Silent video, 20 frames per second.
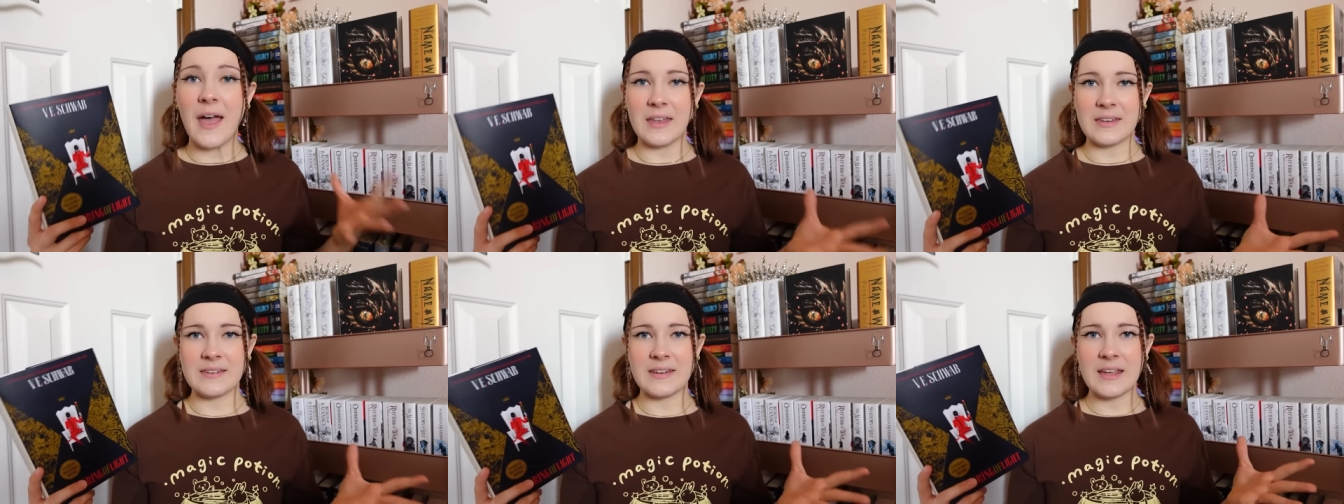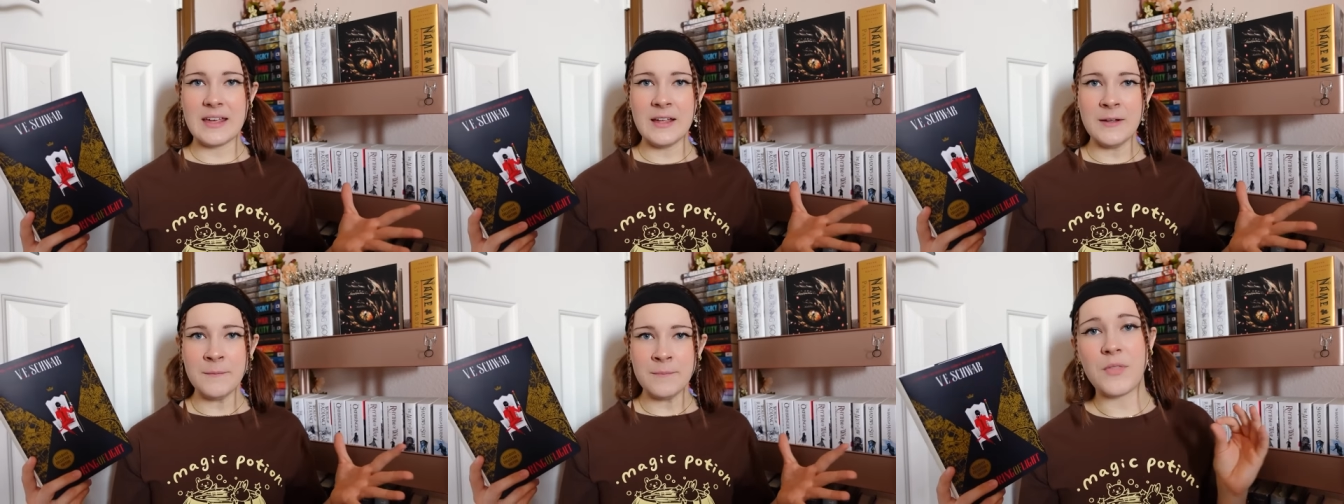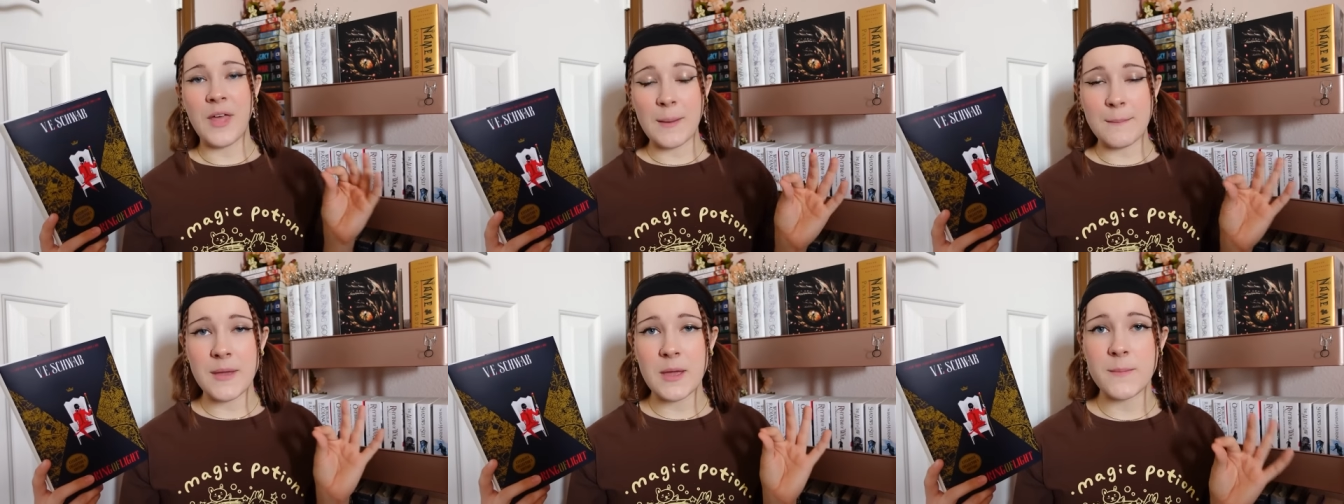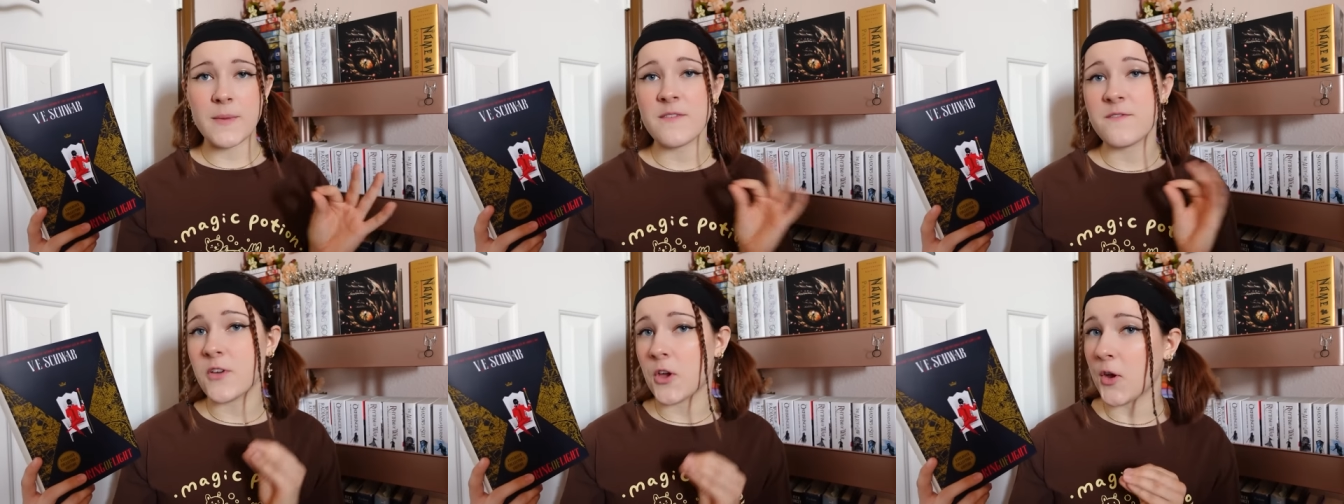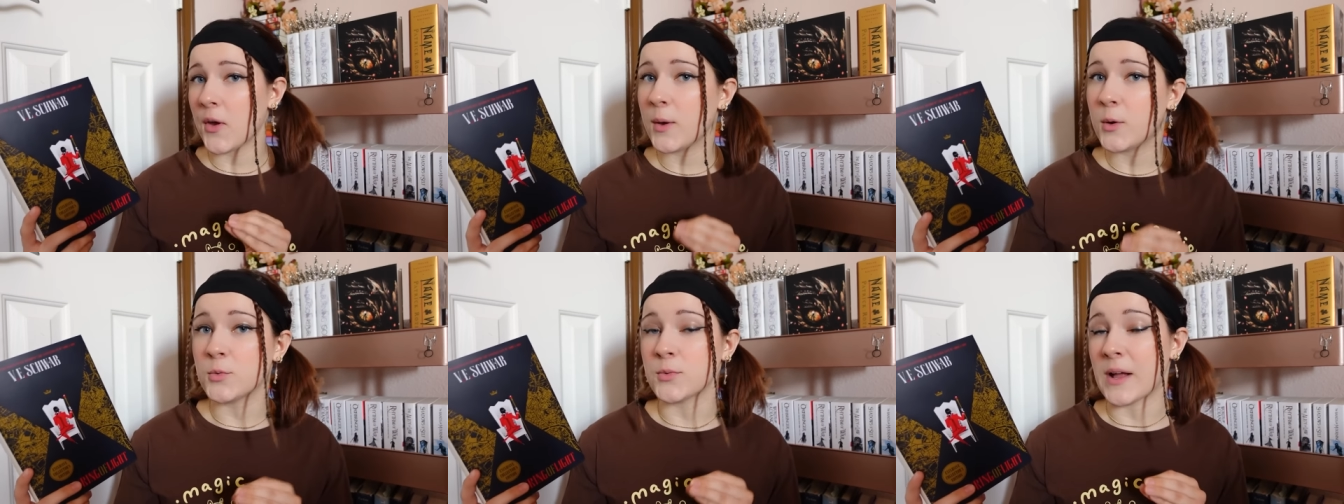ending that made me
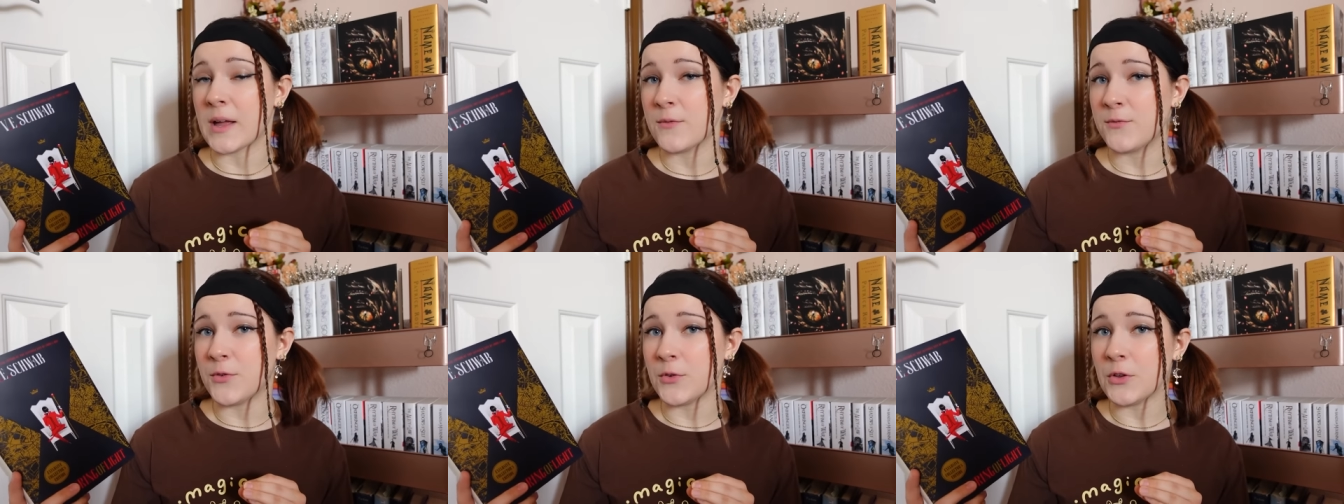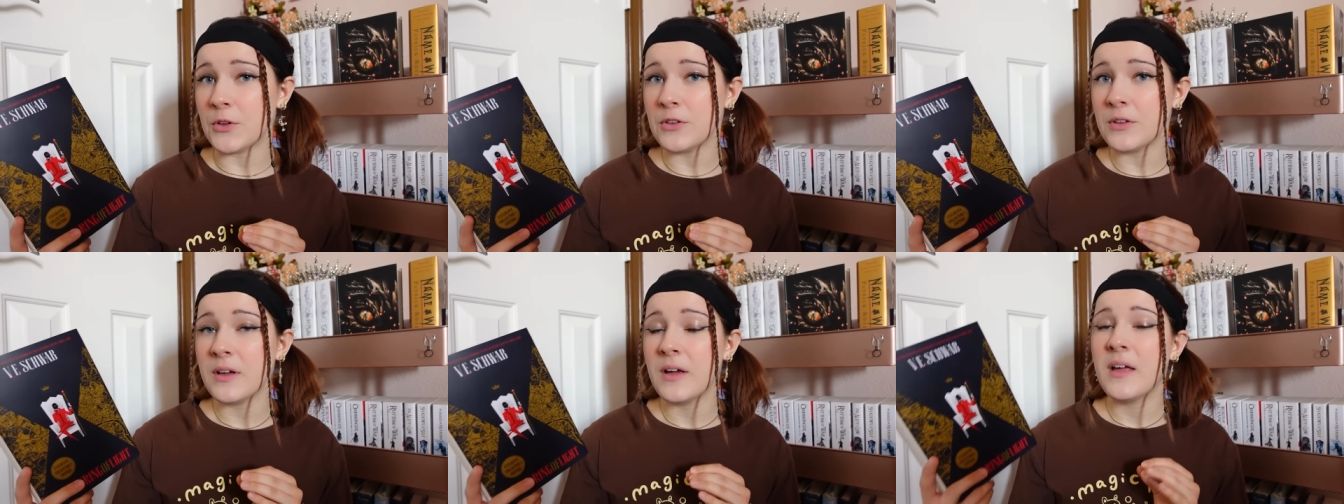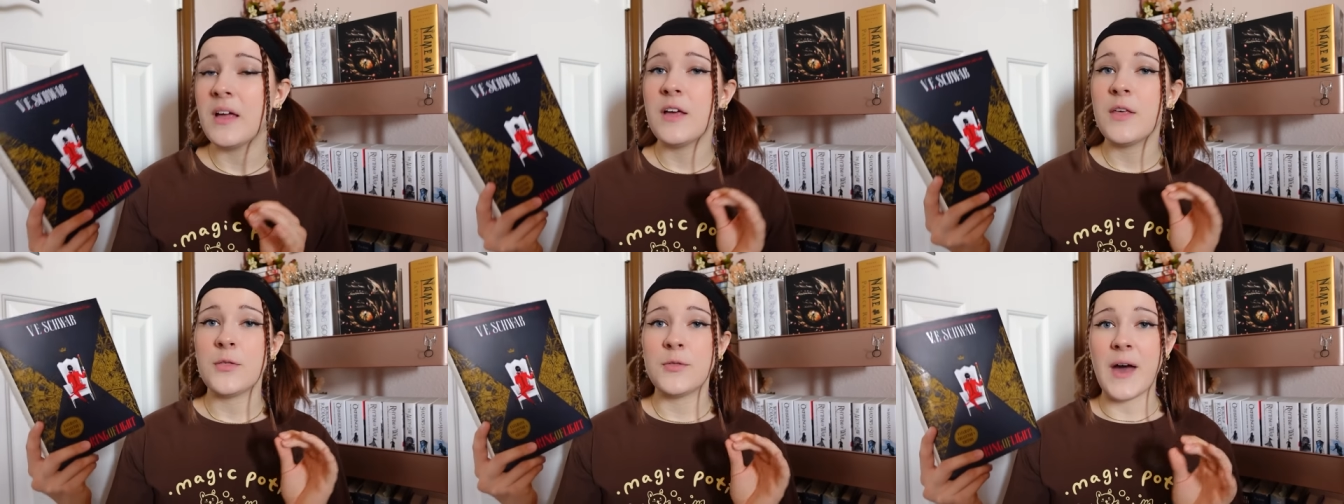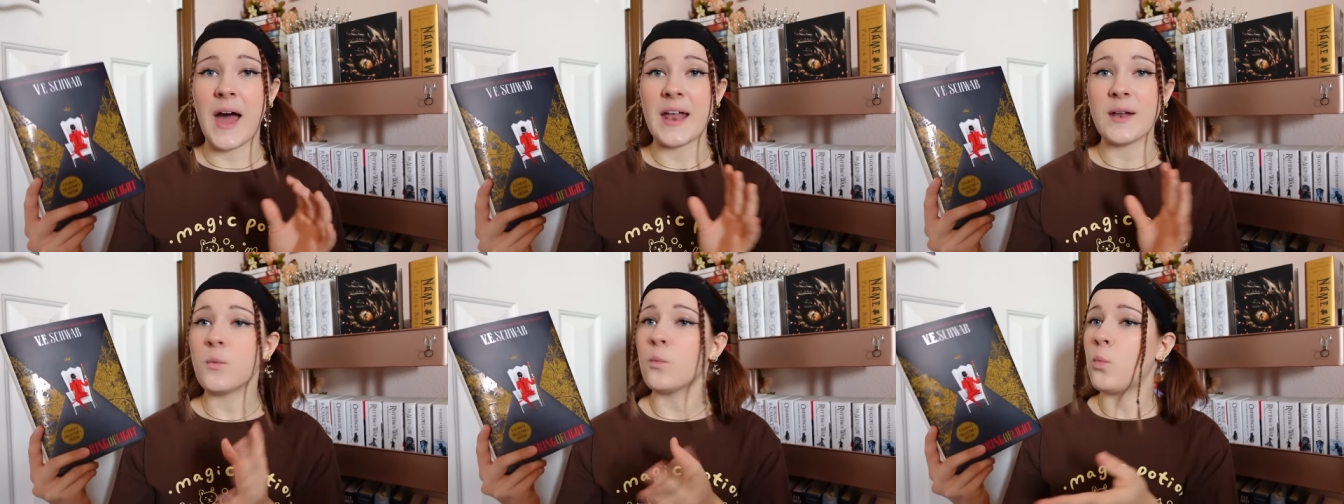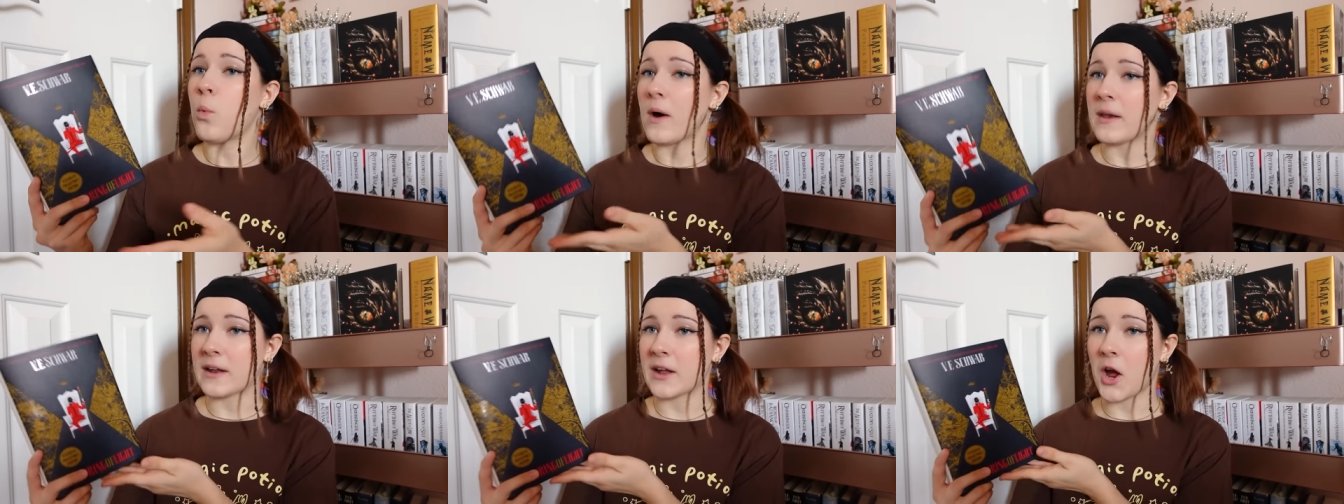very grateful that one,